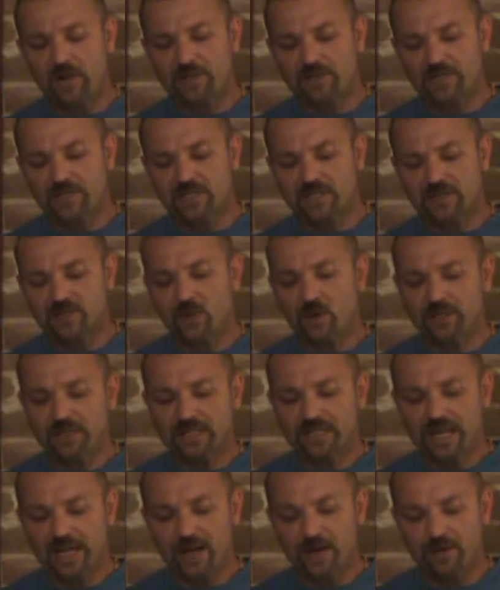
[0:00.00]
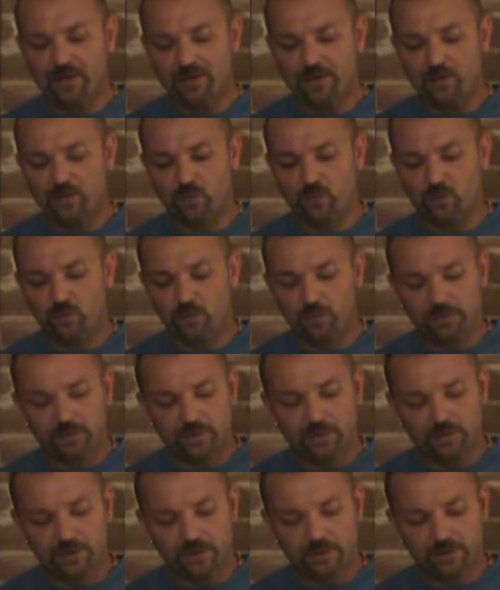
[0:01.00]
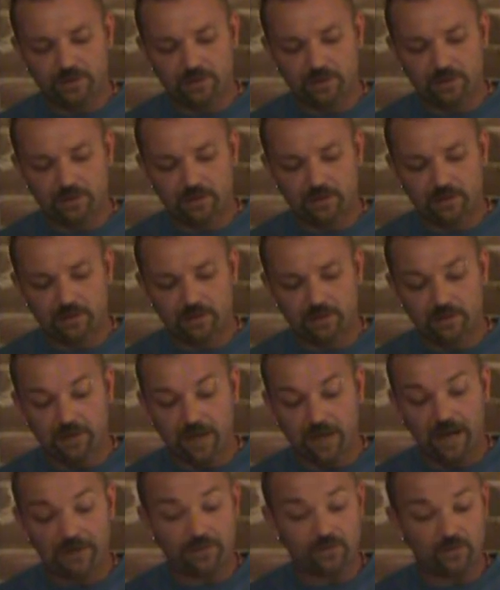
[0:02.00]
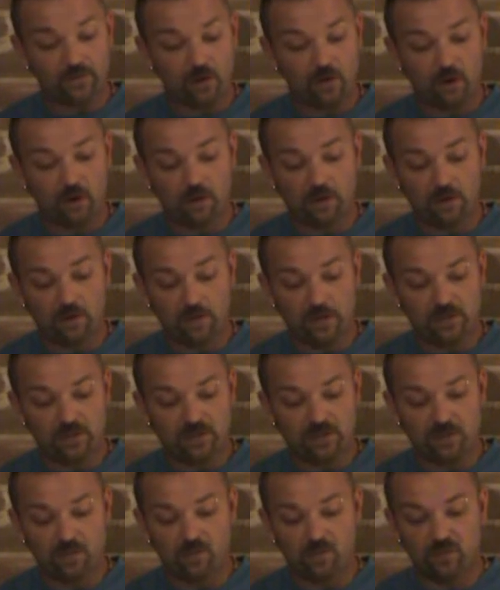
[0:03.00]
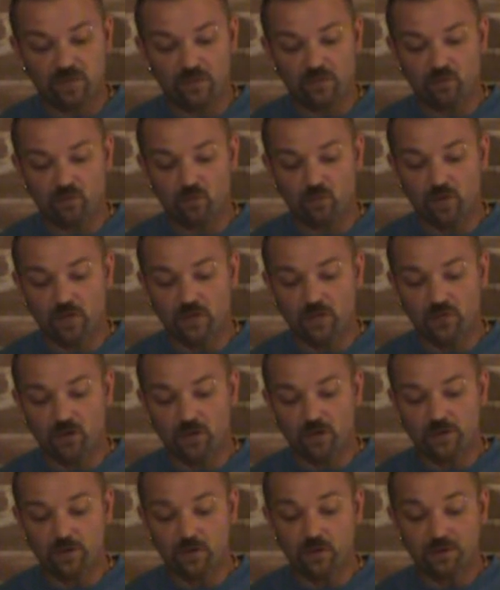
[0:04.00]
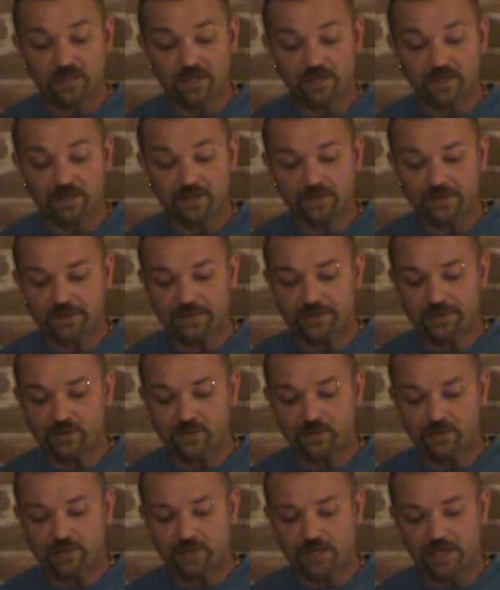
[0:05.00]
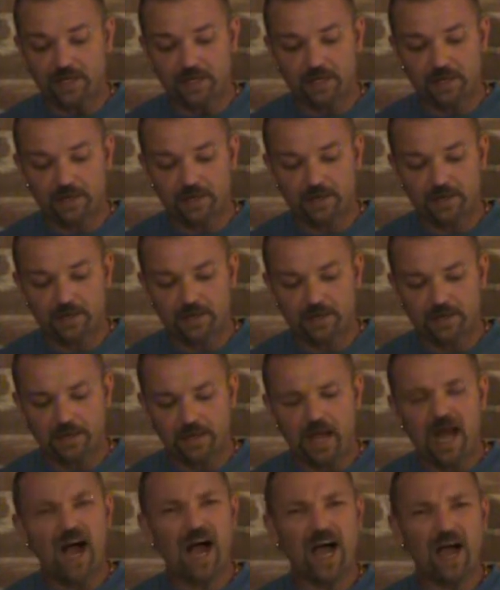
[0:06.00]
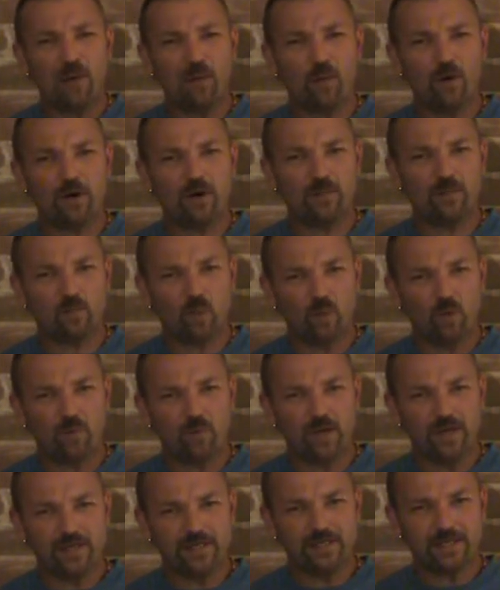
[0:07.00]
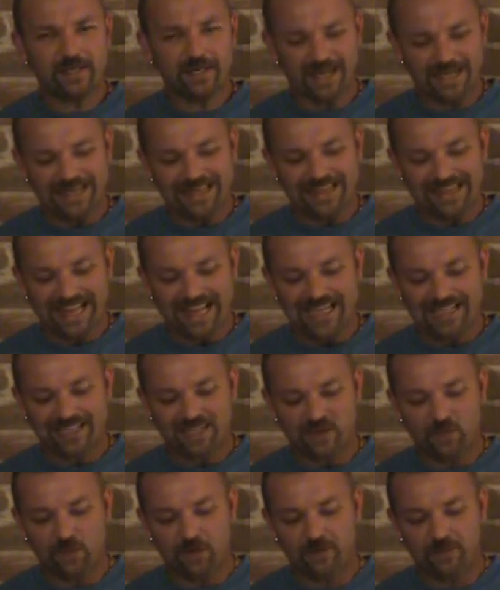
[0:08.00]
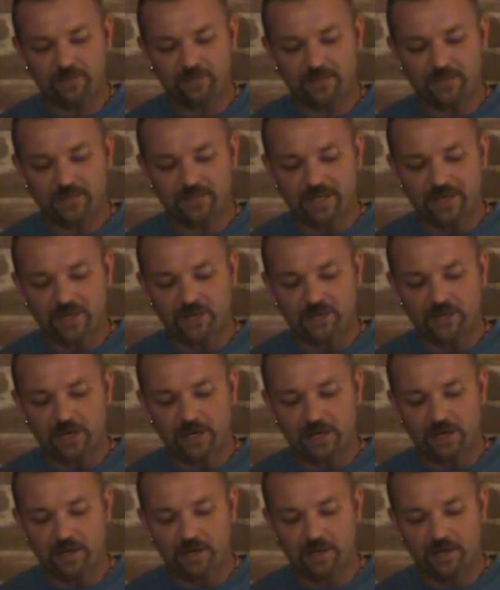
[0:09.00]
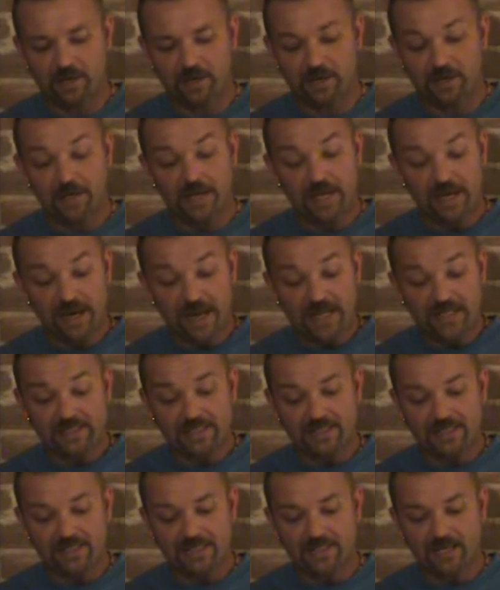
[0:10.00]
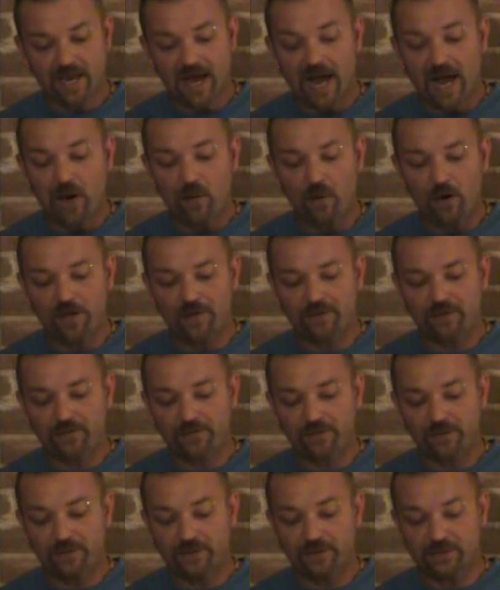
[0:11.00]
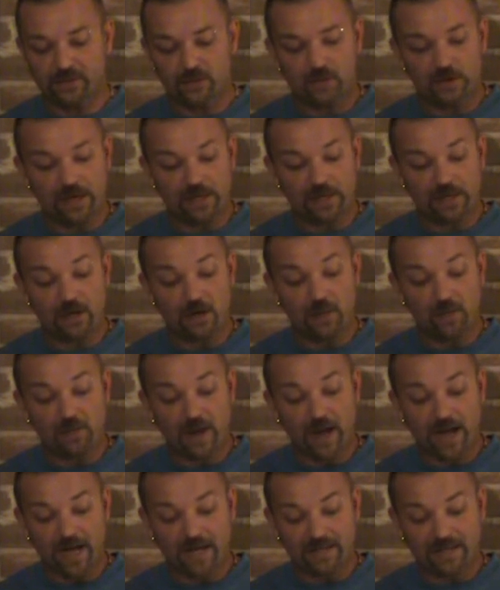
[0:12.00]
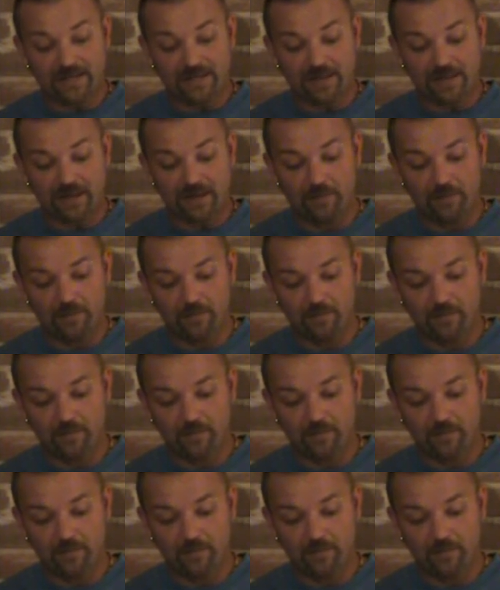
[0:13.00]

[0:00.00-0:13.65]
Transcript: as a small town than a rural village. After all, it was complete with restaurants, hotels, and electricity. I wanted more basic and less 21st century. In essence, I wanted to feel as though I had gone back in time.